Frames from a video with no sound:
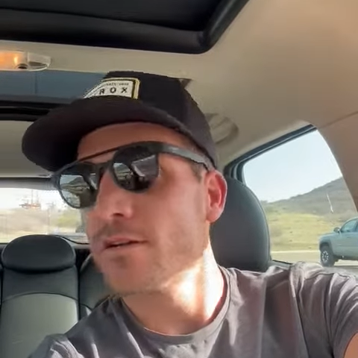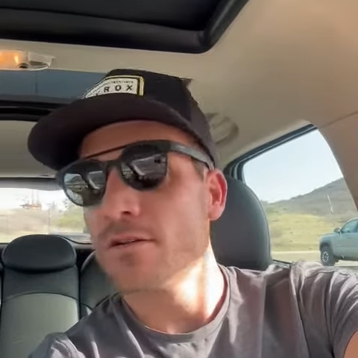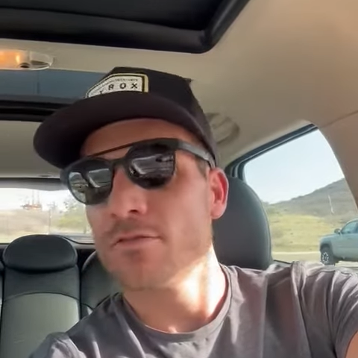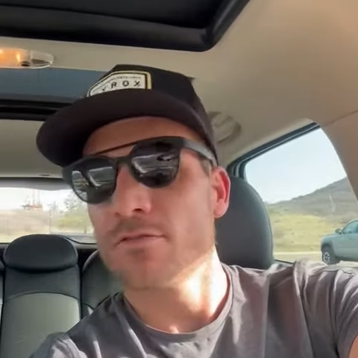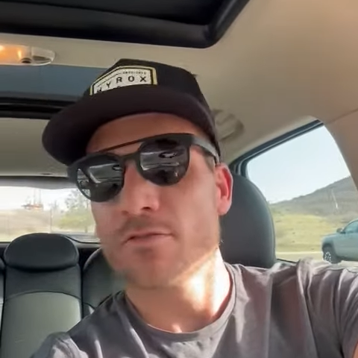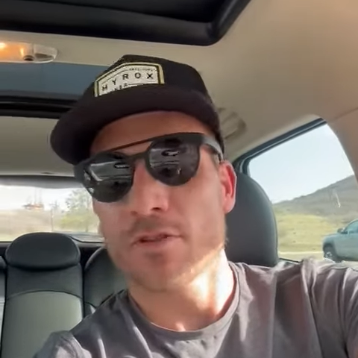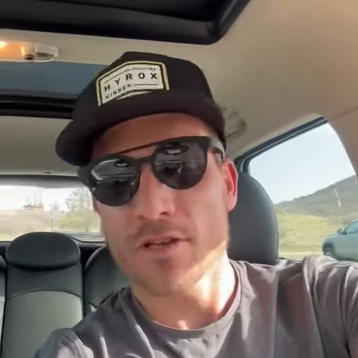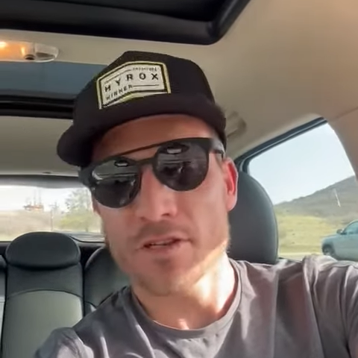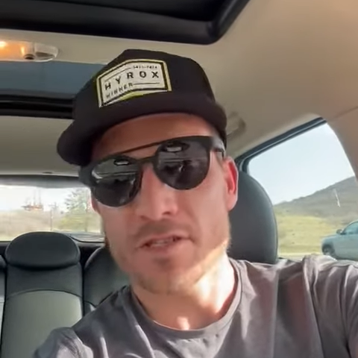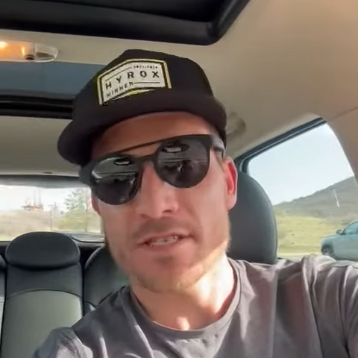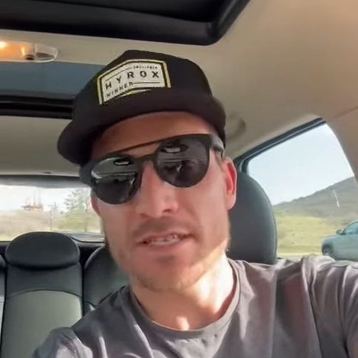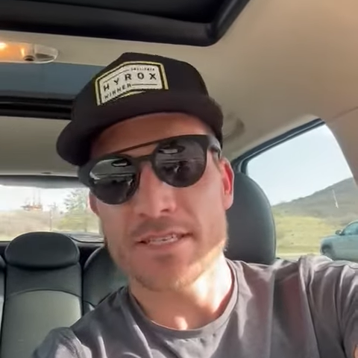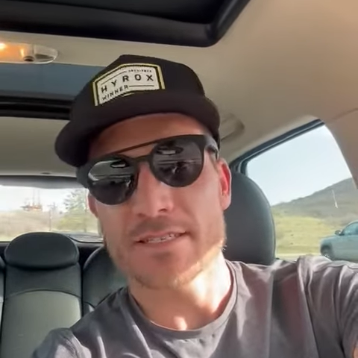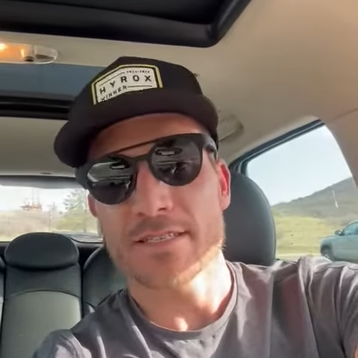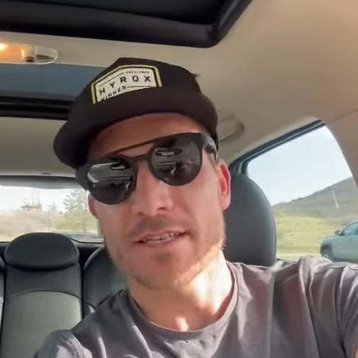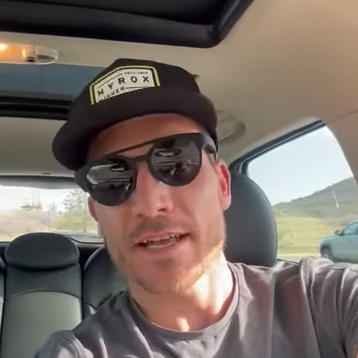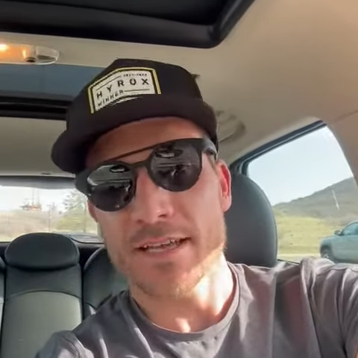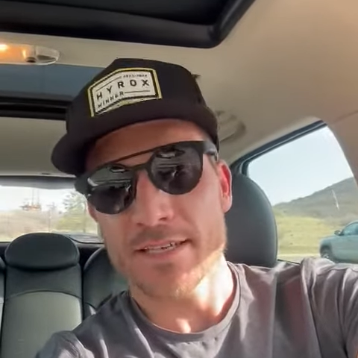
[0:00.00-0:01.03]
Flush
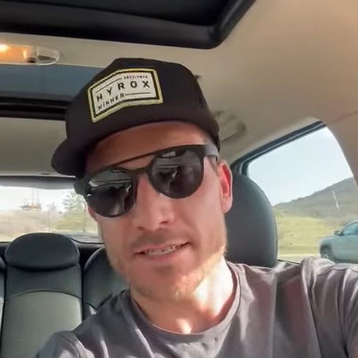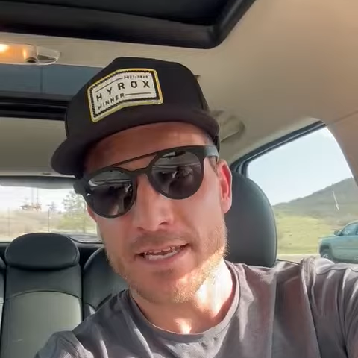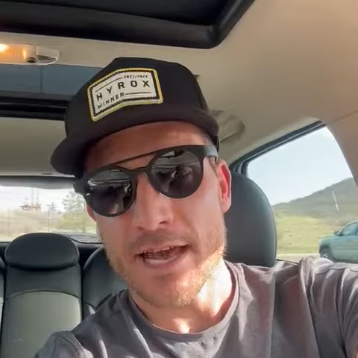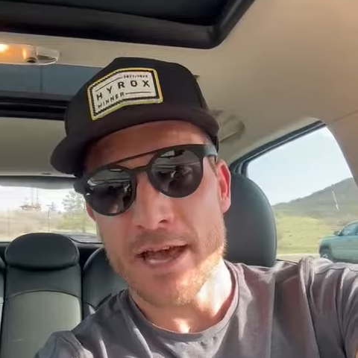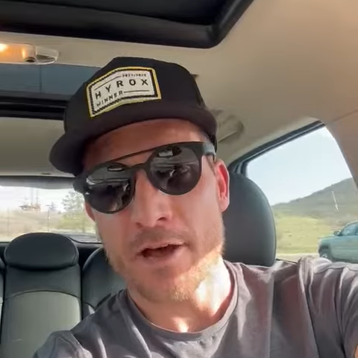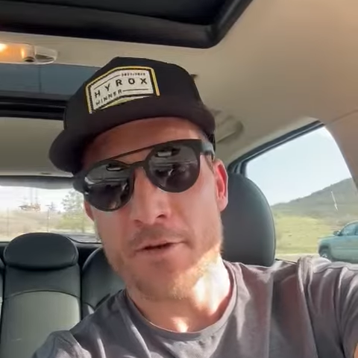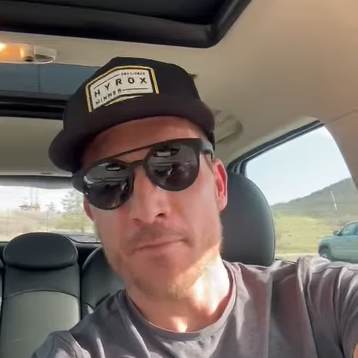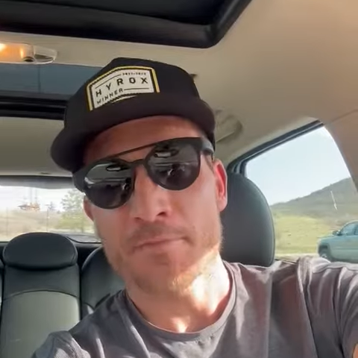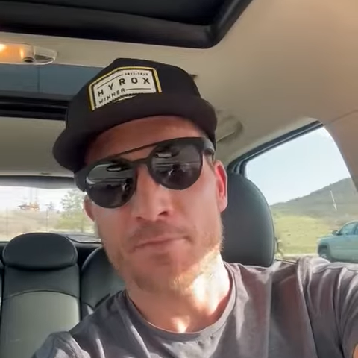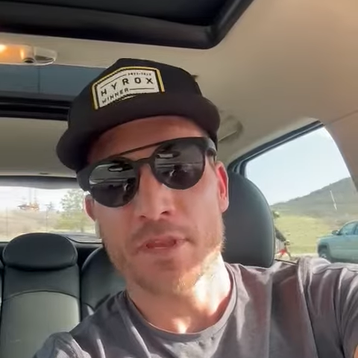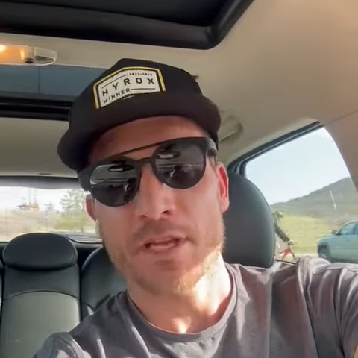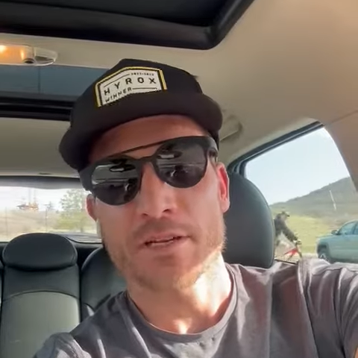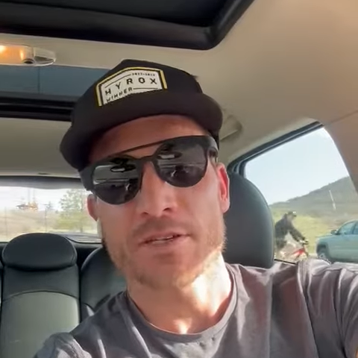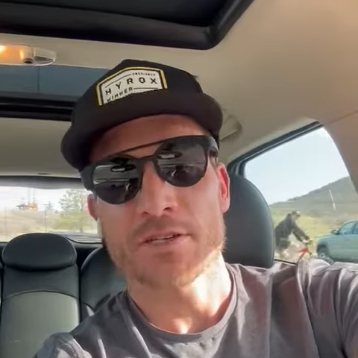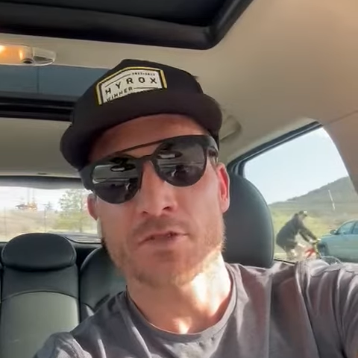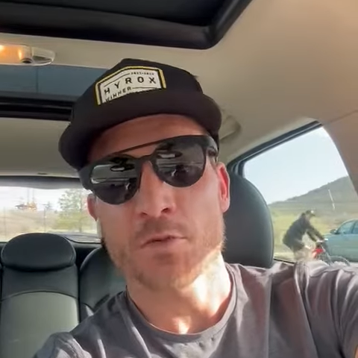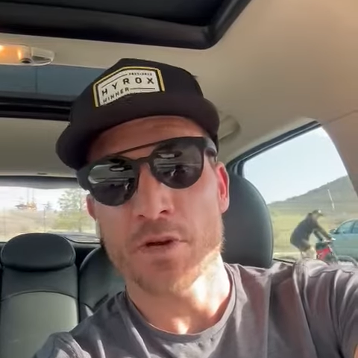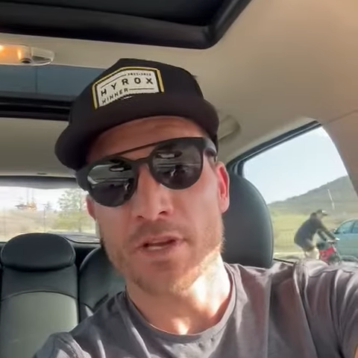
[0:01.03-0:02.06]
these legs out.
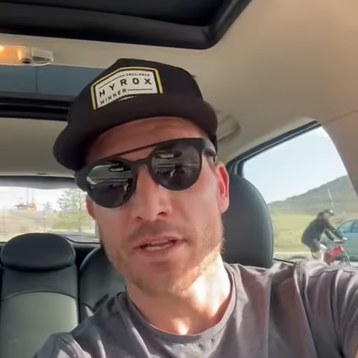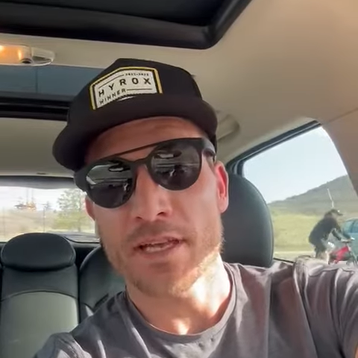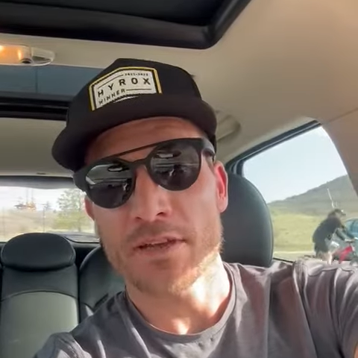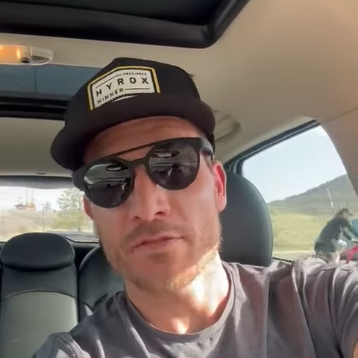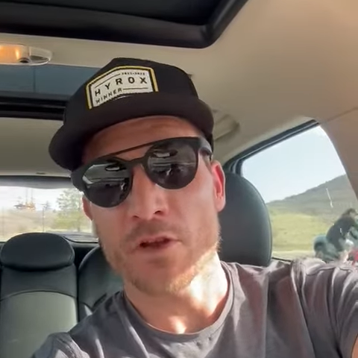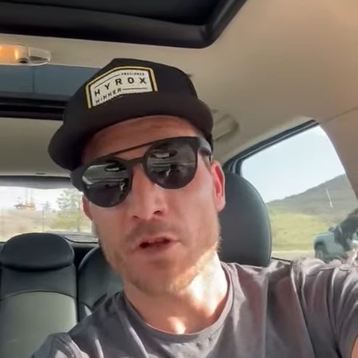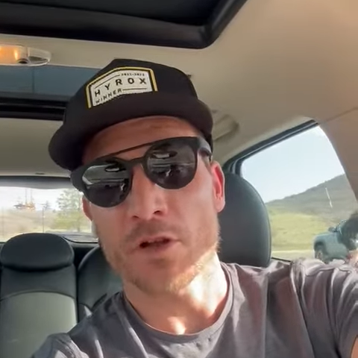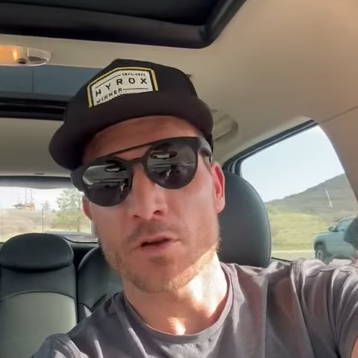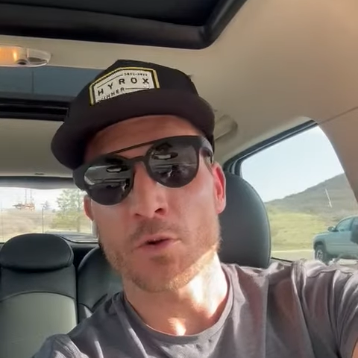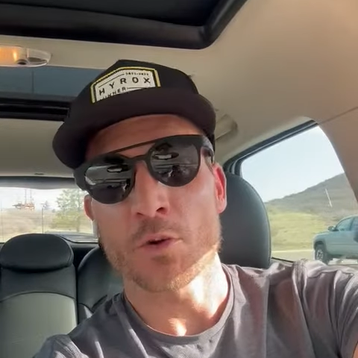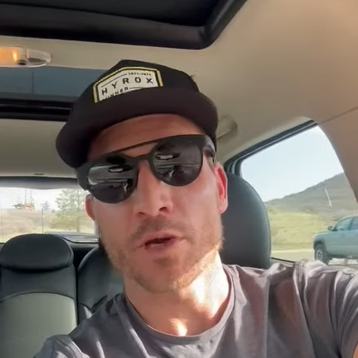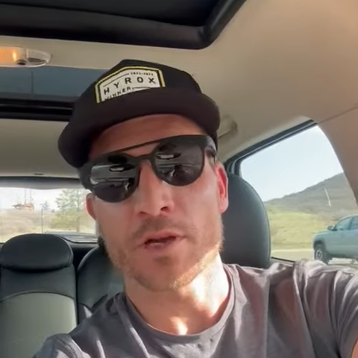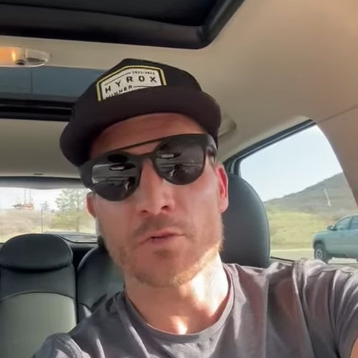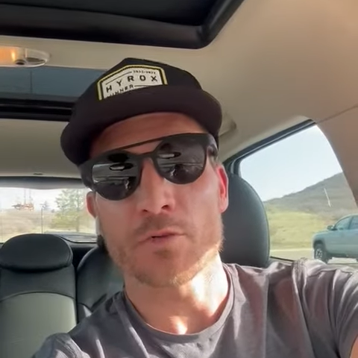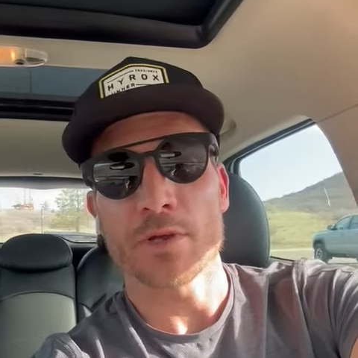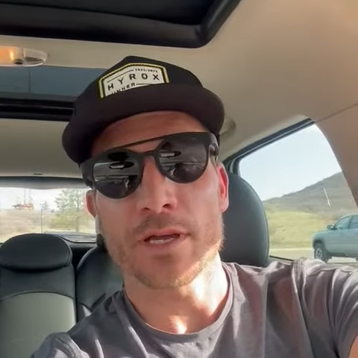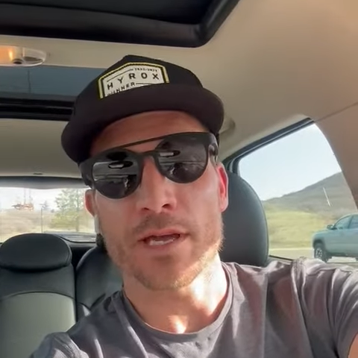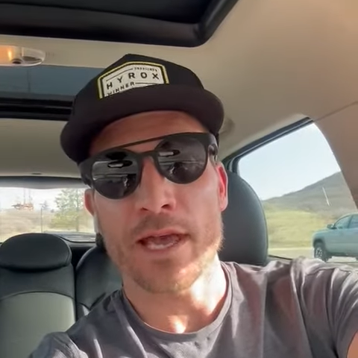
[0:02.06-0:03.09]
Just wanted to give you all a quick
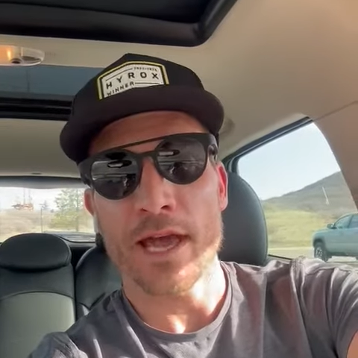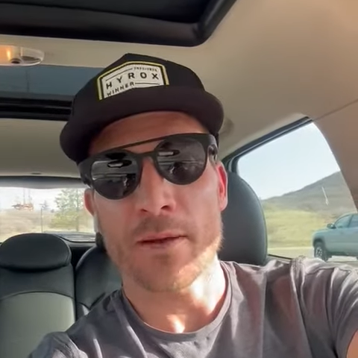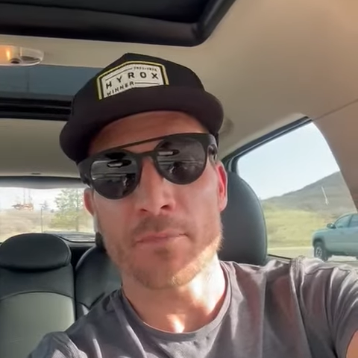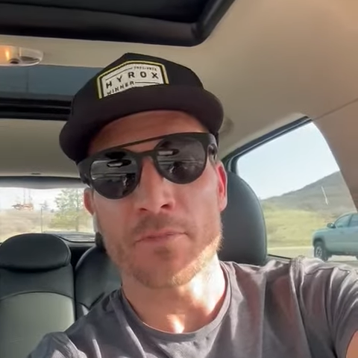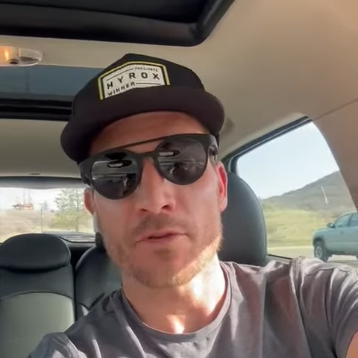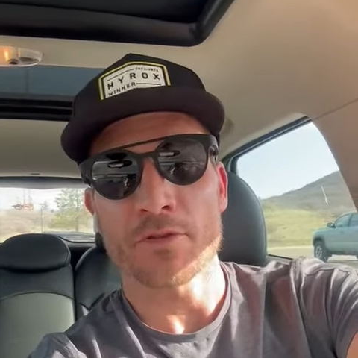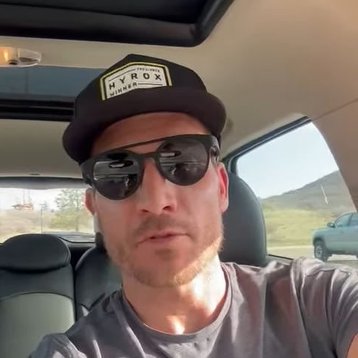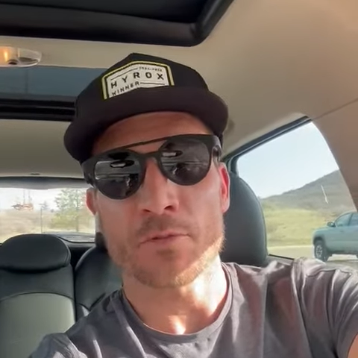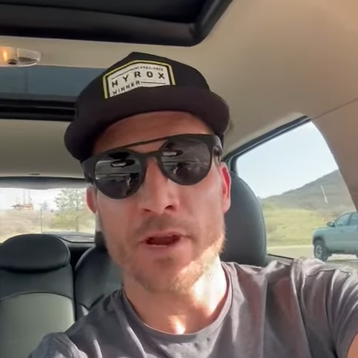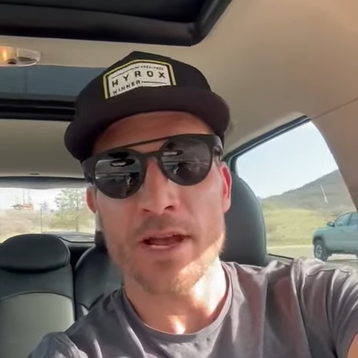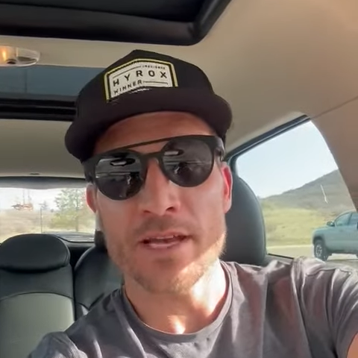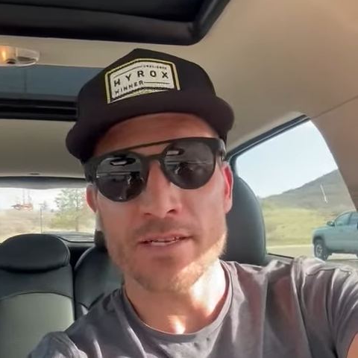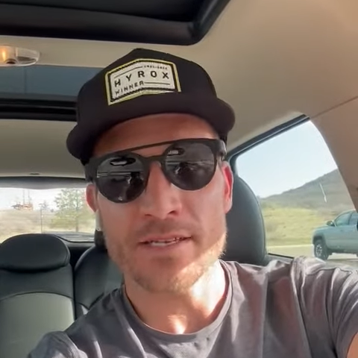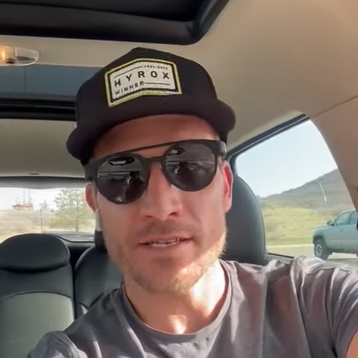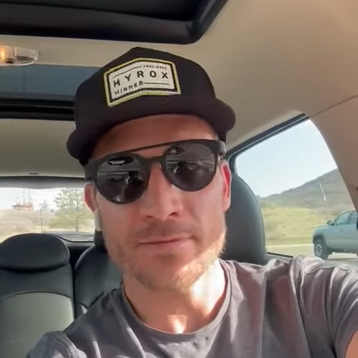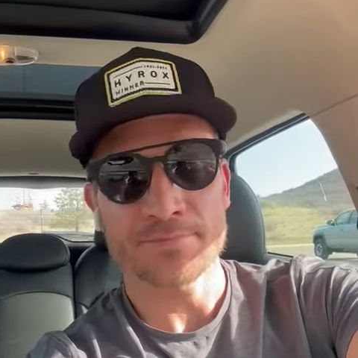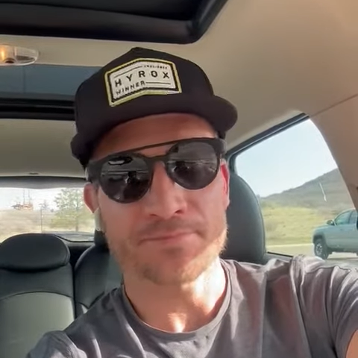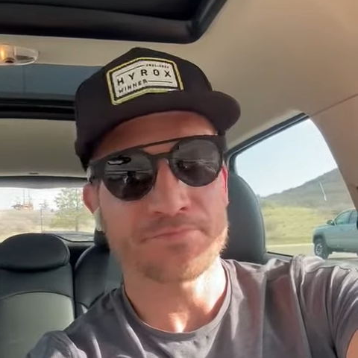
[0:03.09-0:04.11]
recap on the
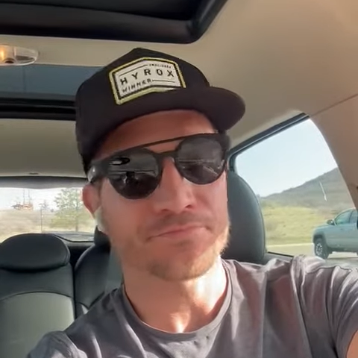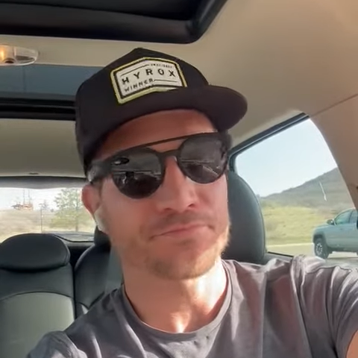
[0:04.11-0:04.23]
race.